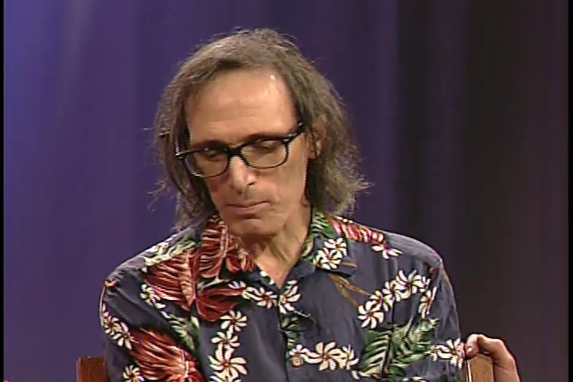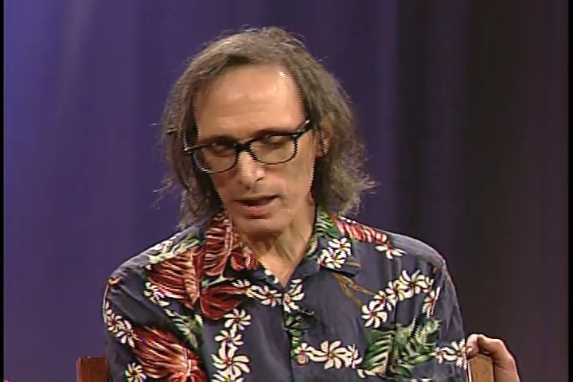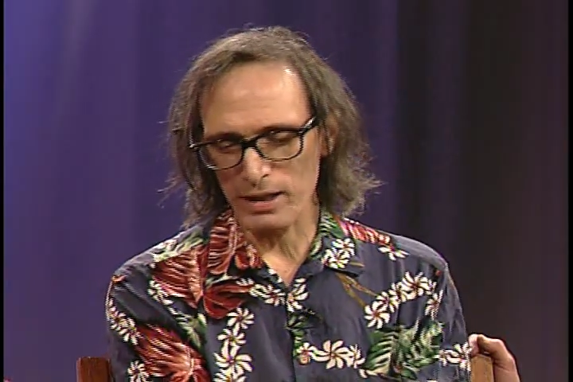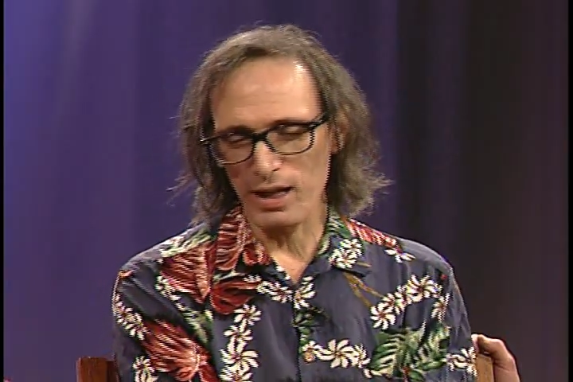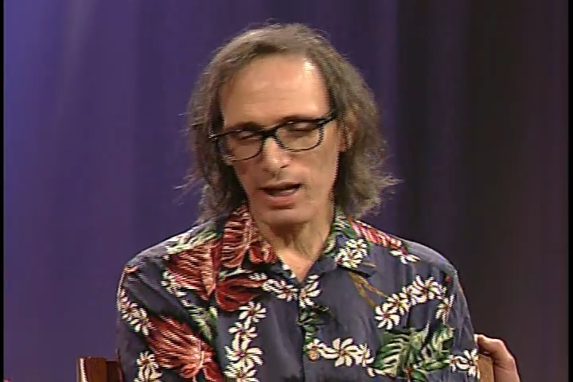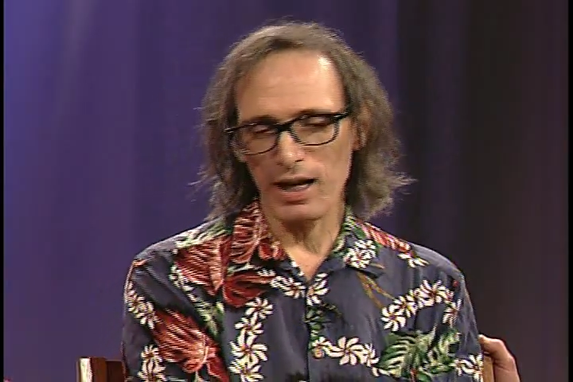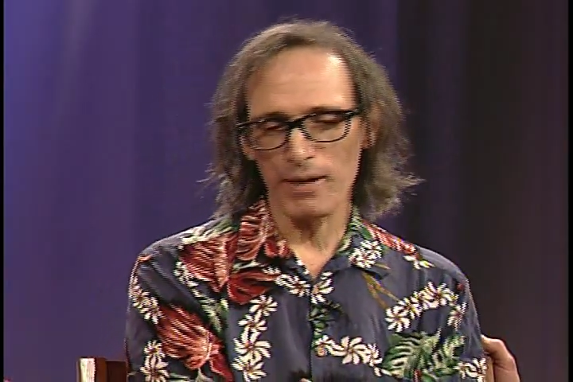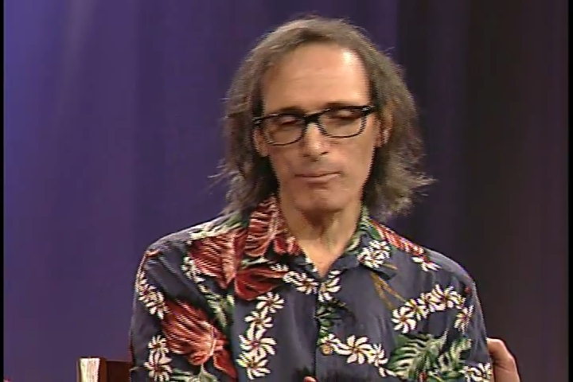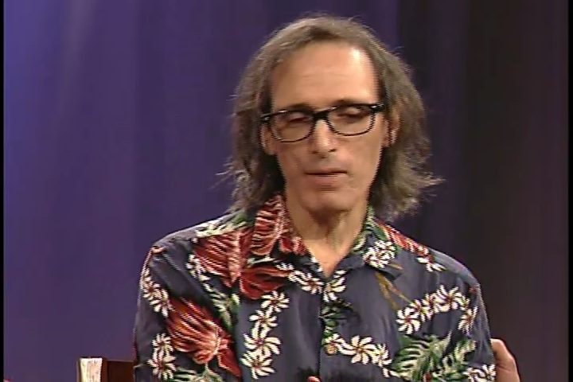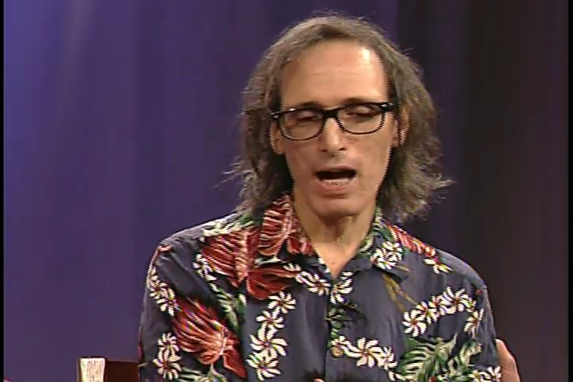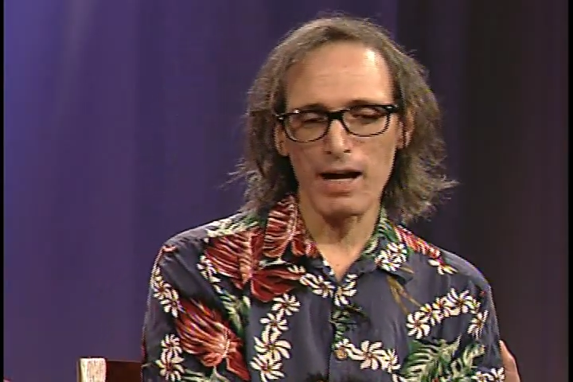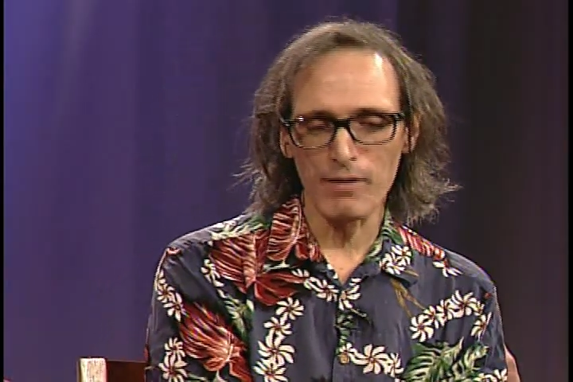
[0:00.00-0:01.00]
but
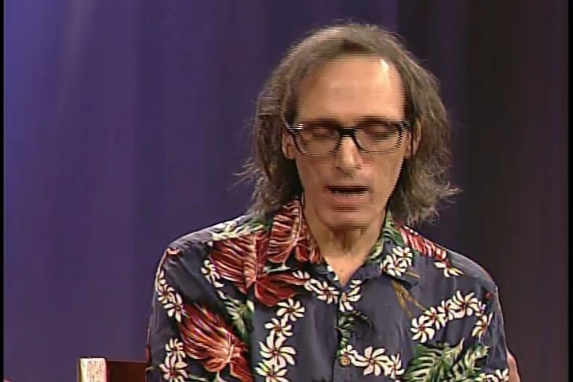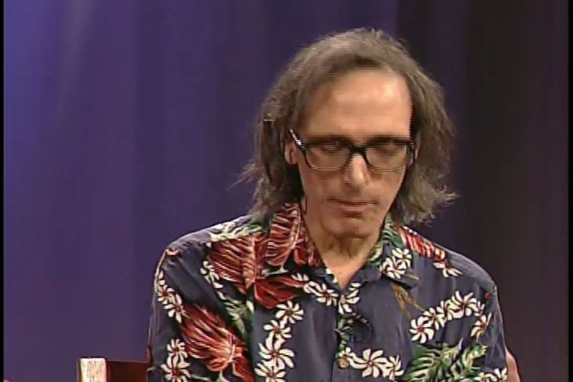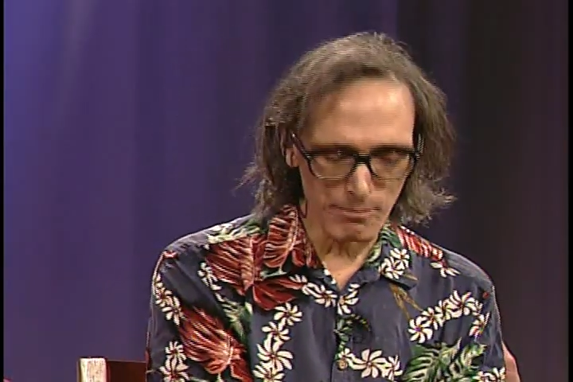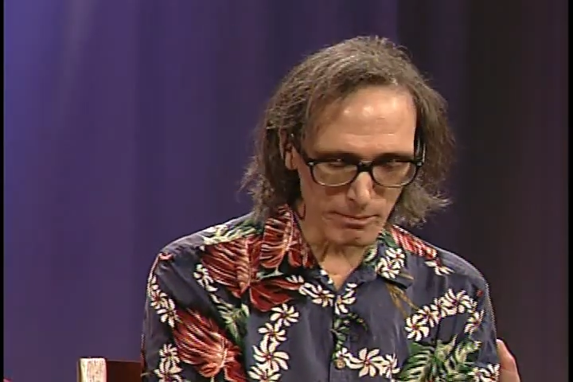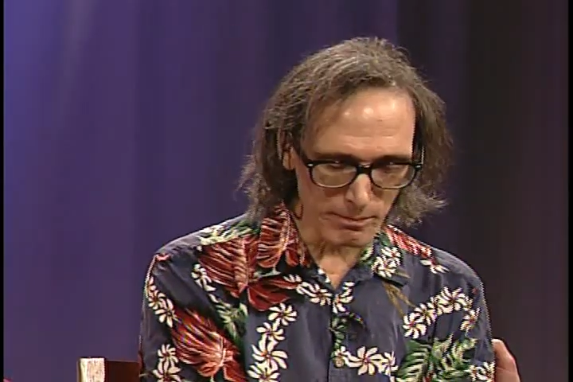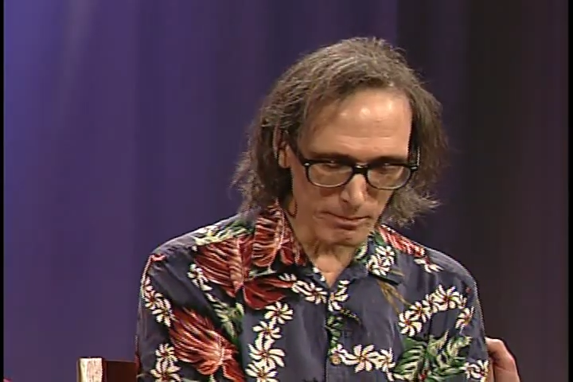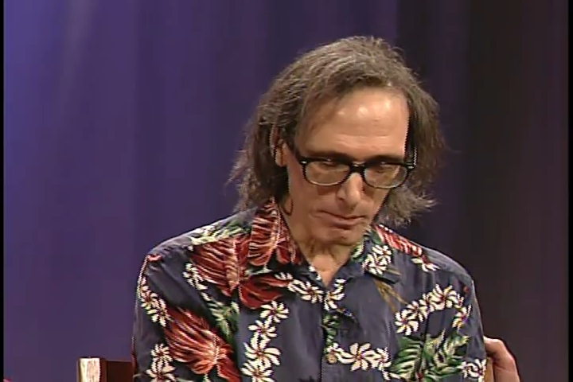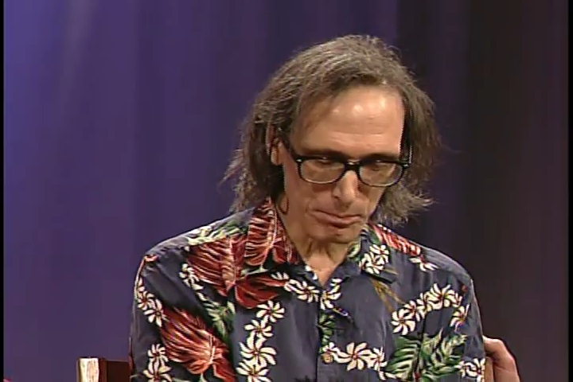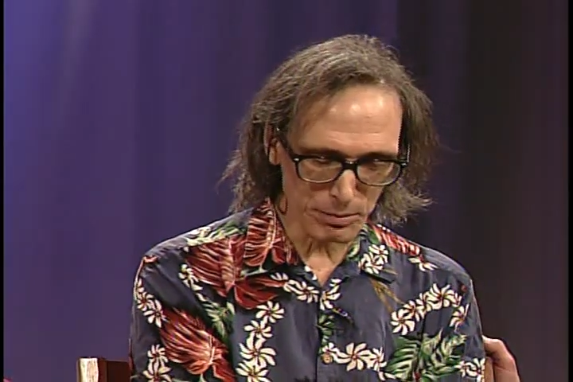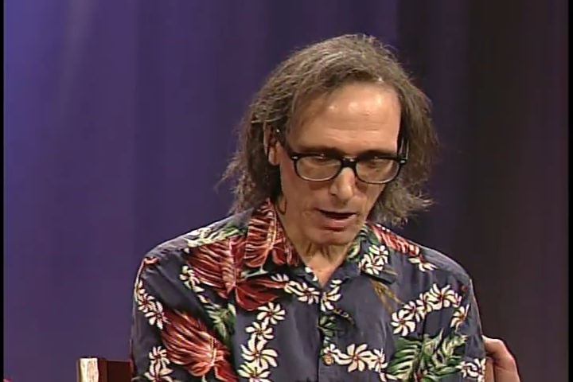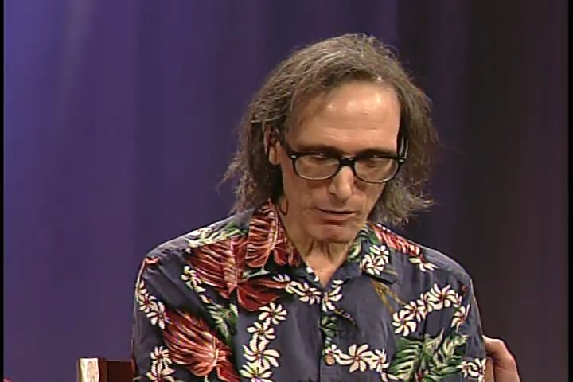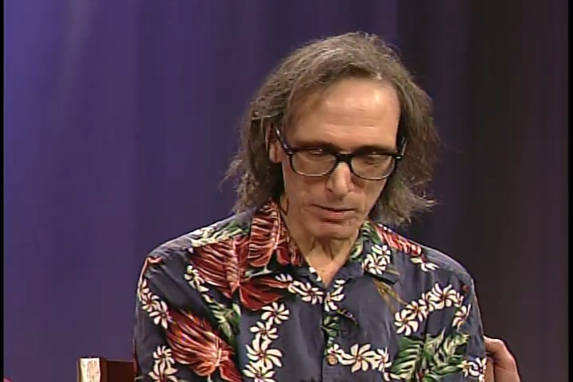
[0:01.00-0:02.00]
I'm
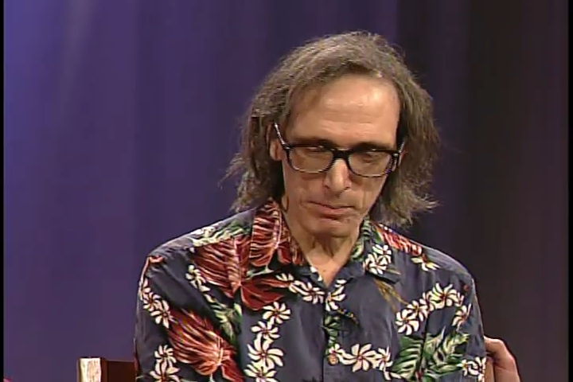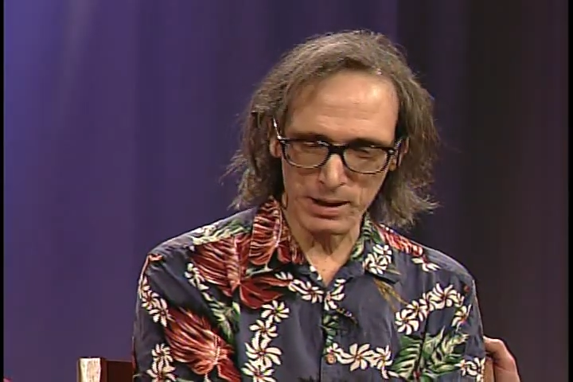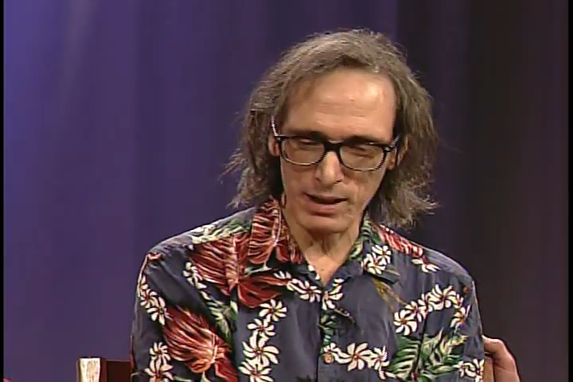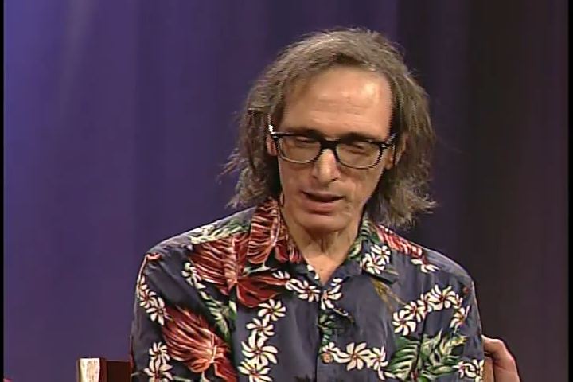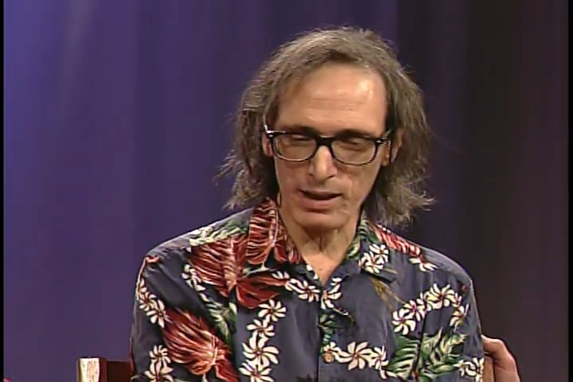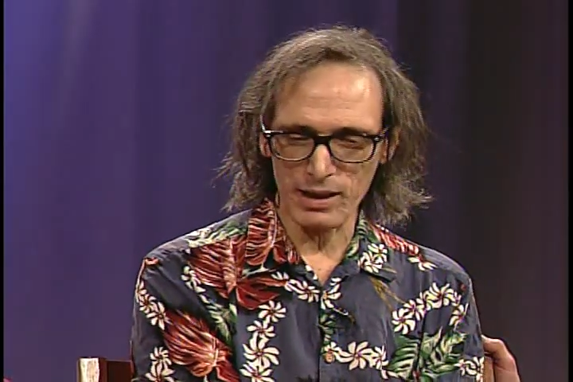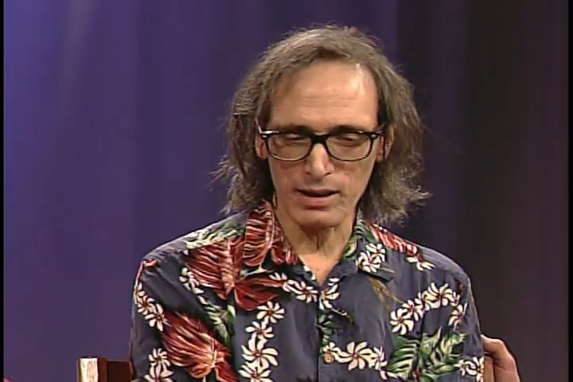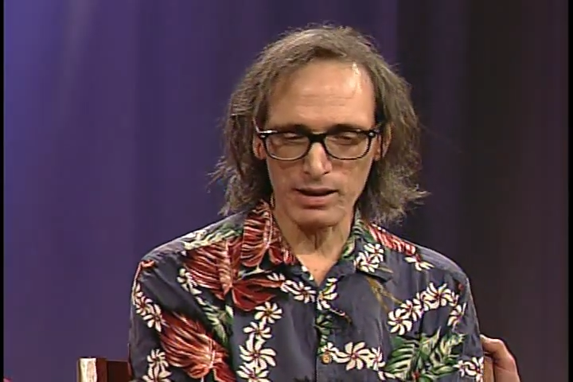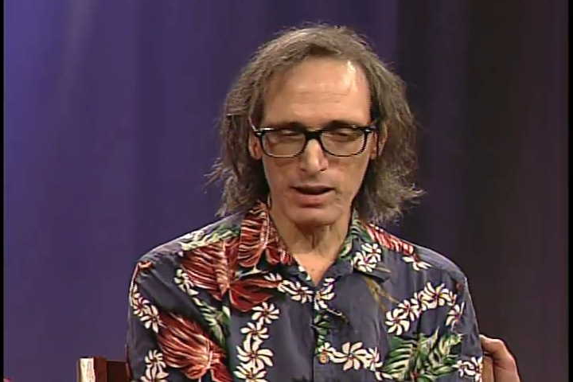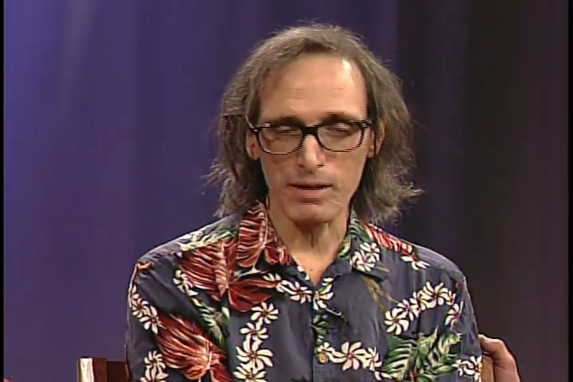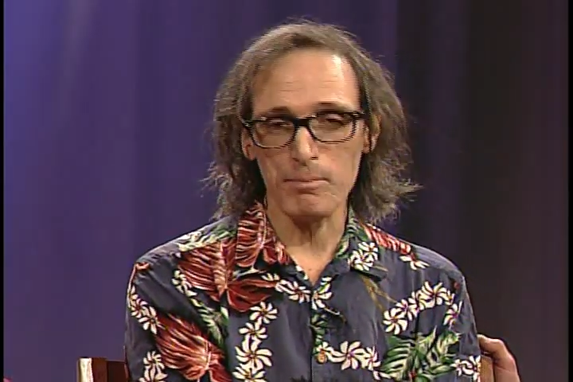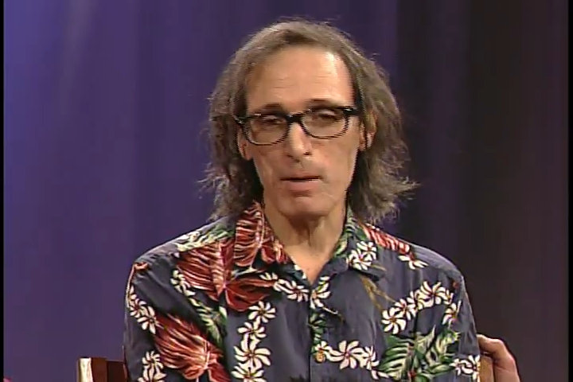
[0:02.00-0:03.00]
proud to be a